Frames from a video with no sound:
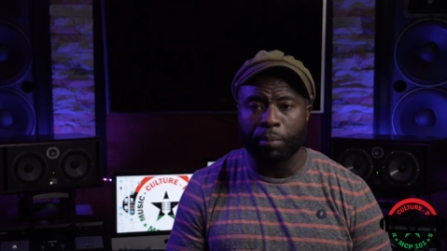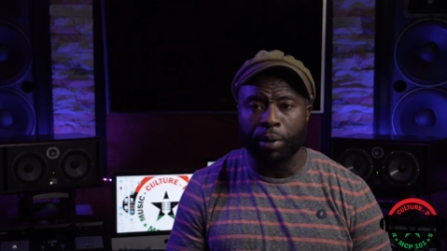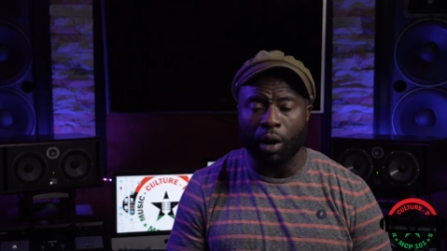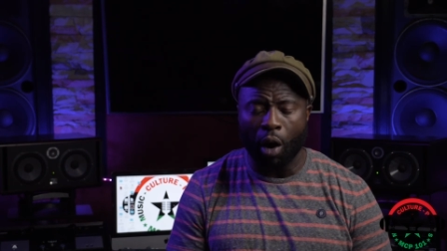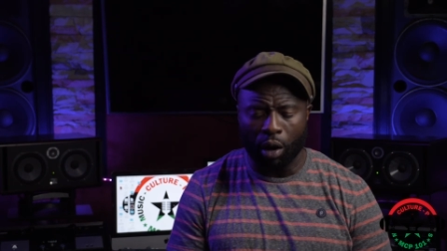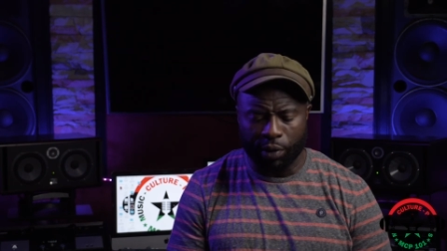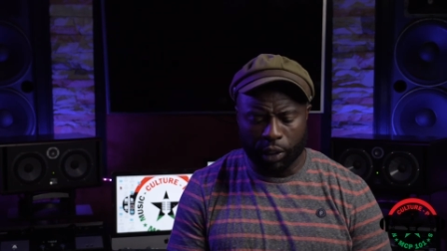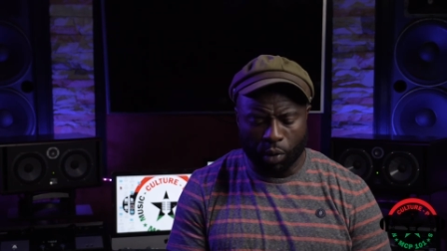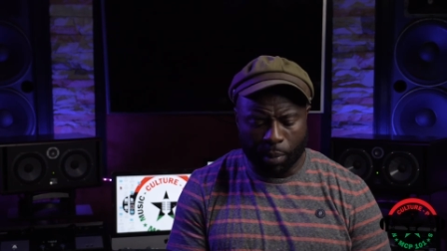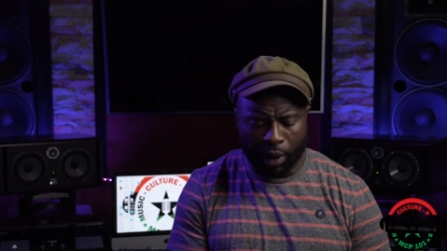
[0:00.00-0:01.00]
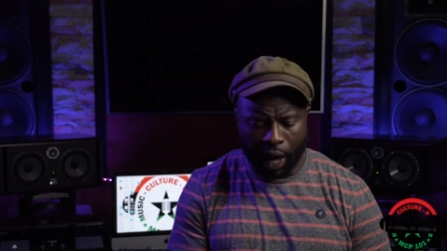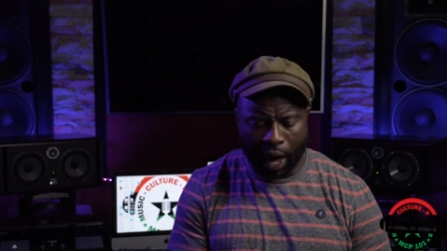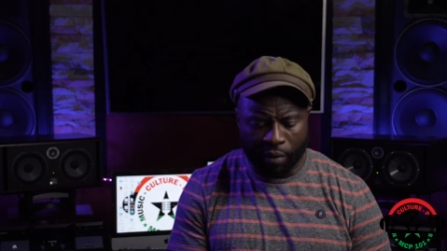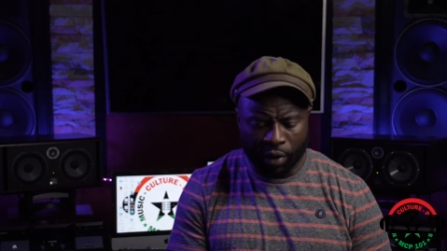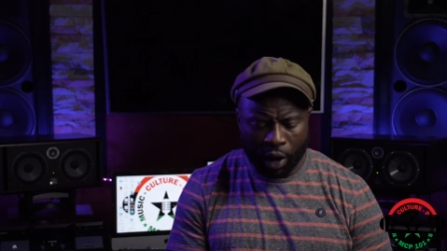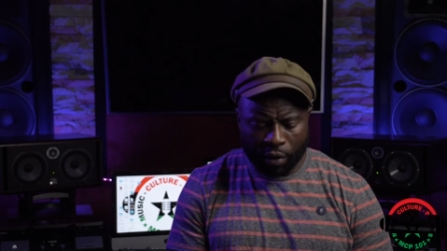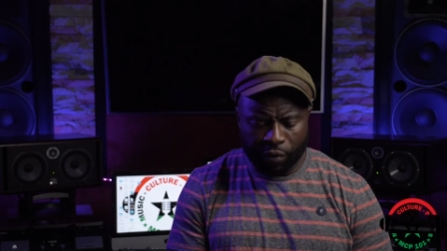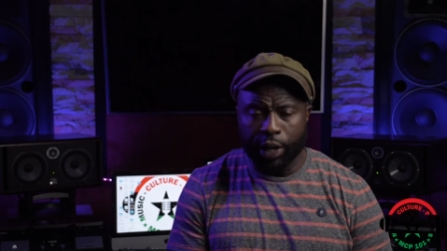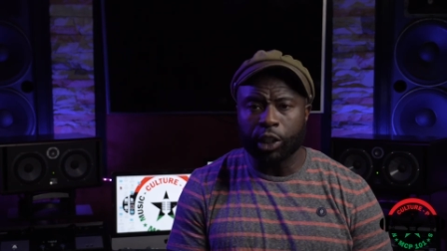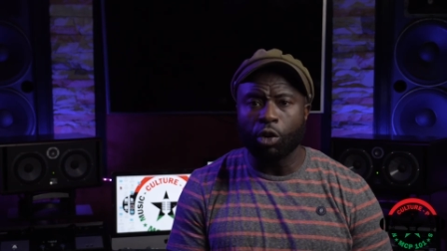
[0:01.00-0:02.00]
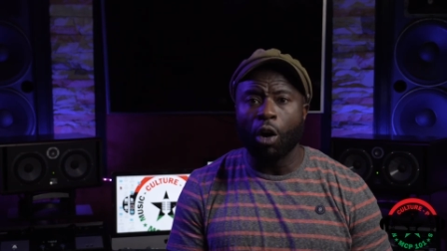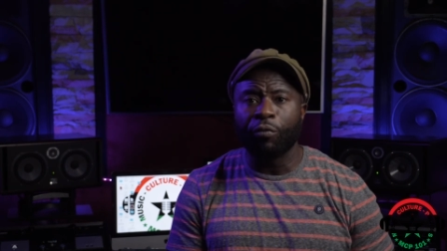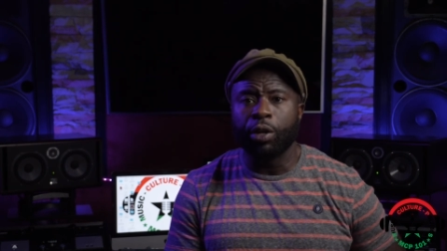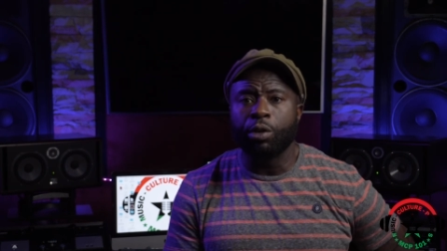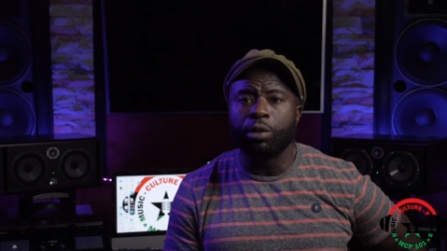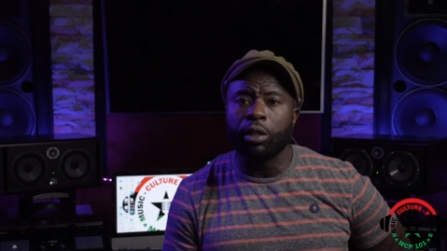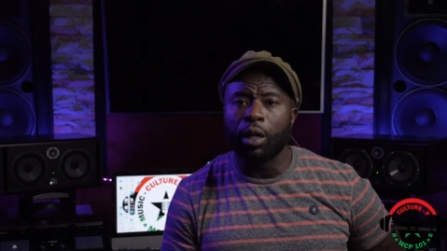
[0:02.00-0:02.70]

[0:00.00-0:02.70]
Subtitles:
But all of these women have very strong views, and